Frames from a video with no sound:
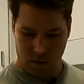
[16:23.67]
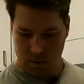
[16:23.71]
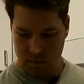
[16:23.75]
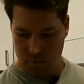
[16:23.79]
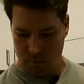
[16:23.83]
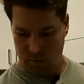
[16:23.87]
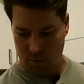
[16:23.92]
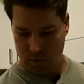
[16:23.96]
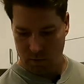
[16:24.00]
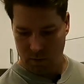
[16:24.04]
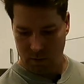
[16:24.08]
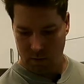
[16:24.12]
is
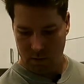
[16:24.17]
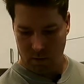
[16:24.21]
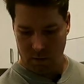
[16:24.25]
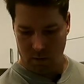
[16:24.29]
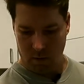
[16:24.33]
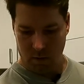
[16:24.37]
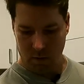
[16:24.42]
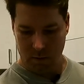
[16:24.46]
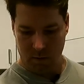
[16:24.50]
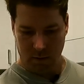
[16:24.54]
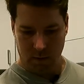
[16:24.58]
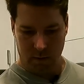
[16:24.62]
really
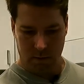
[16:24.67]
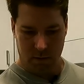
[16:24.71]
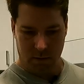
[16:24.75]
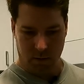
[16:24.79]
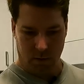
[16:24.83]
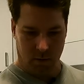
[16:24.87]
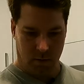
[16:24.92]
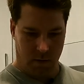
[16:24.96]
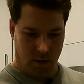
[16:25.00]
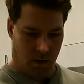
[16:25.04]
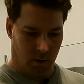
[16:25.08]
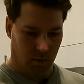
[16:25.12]
hot, so let's
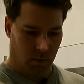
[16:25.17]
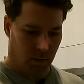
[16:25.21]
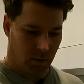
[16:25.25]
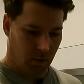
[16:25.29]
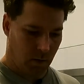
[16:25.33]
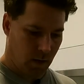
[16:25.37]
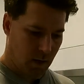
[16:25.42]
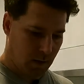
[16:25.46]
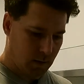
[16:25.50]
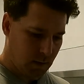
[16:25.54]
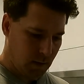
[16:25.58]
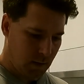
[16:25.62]
turn that
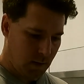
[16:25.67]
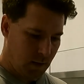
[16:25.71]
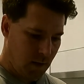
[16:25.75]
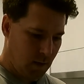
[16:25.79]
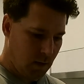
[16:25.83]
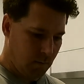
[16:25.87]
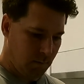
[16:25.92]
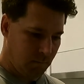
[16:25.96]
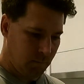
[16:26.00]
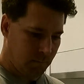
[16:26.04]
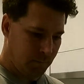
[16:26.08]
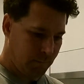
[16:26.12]
right
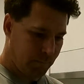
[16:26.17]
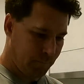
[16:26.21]
down.